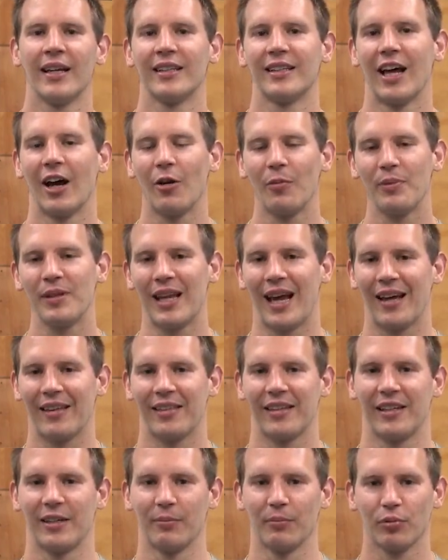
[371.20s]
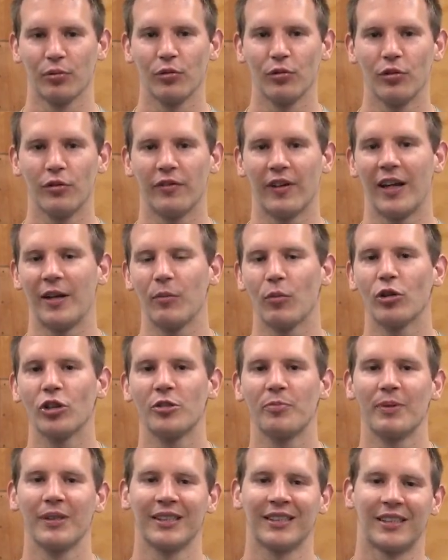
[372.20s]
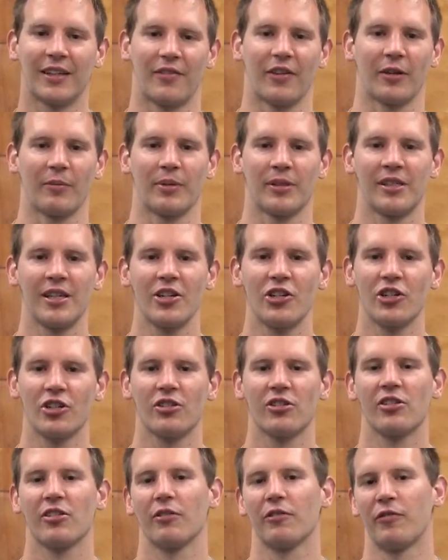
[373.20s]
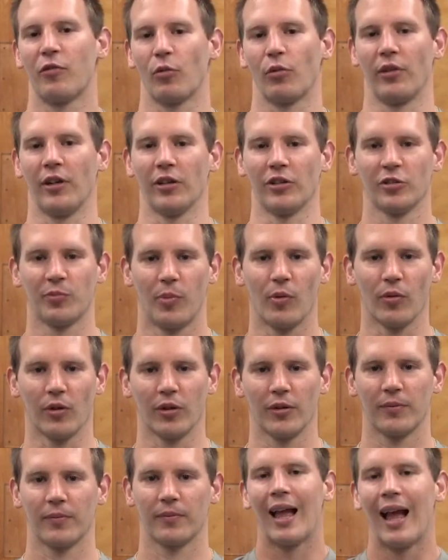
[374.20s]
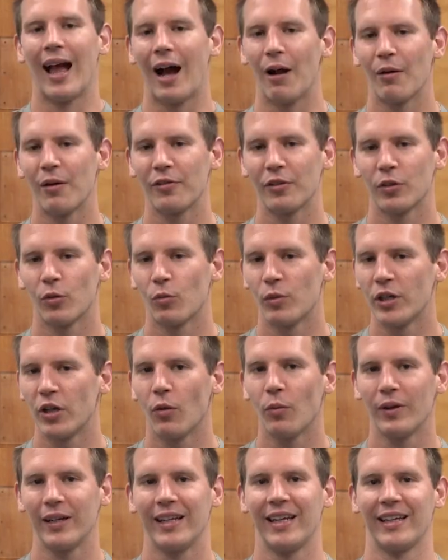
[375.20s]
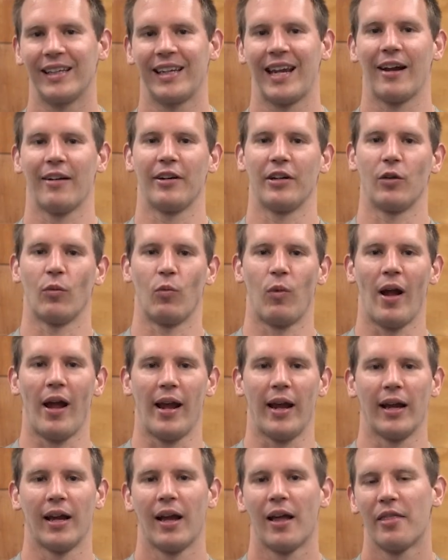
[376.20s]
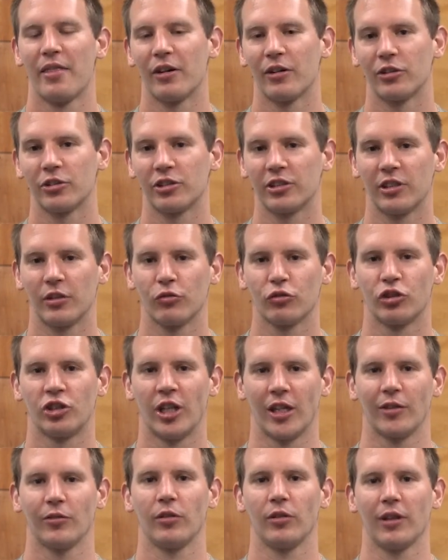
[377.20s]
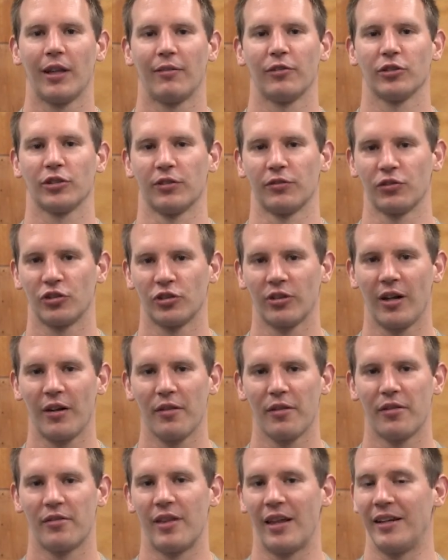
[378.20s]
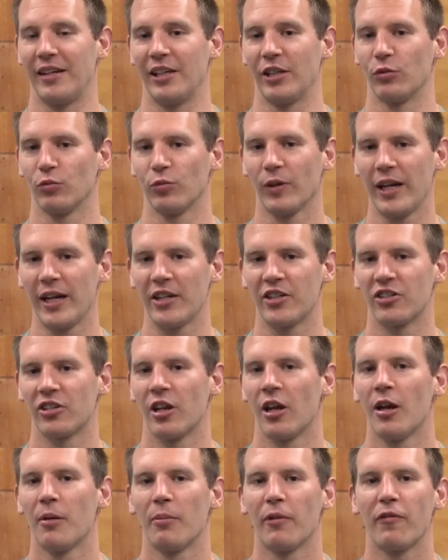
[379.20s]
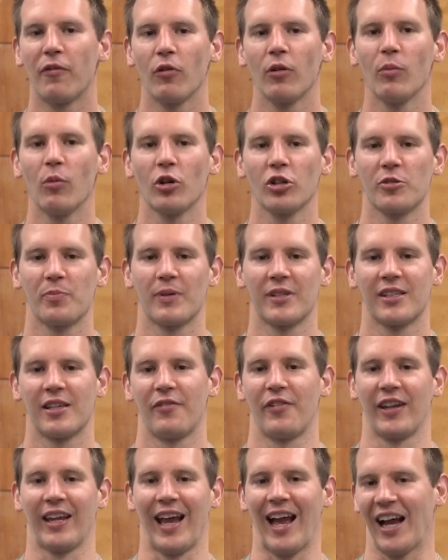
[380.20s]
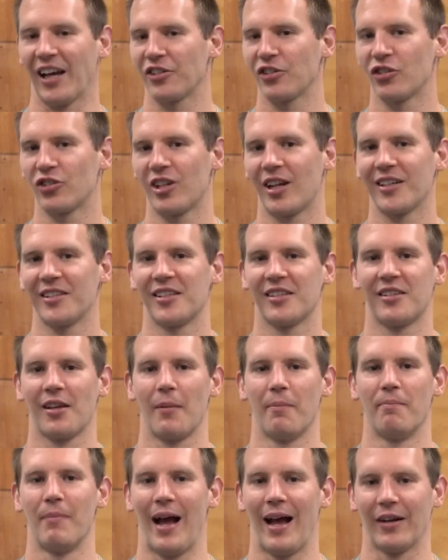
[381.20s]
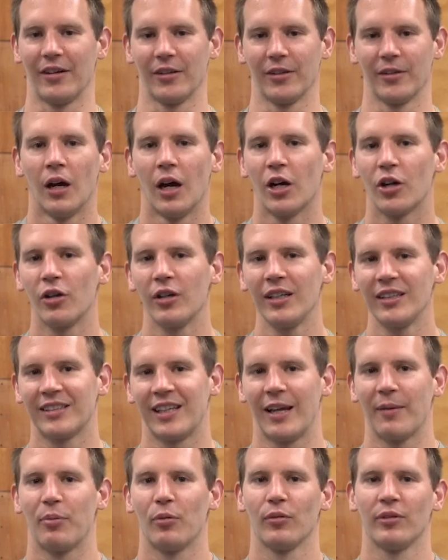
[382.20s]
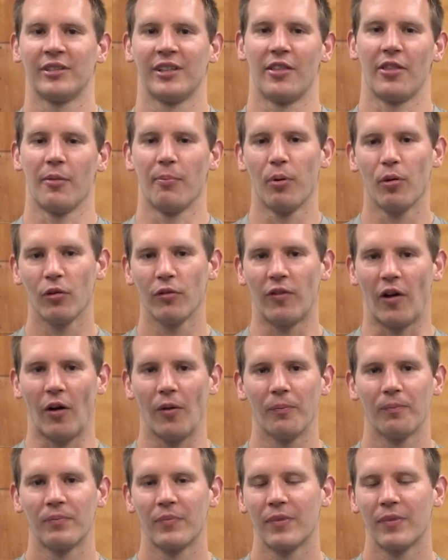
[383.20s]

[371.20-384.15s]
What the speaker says: to help the athlete improve in more specific positions for their sport. However, we don't want to get carried away. There are still general levels of strength that need reached before more specific exercises matter. A good example is in the pole vault.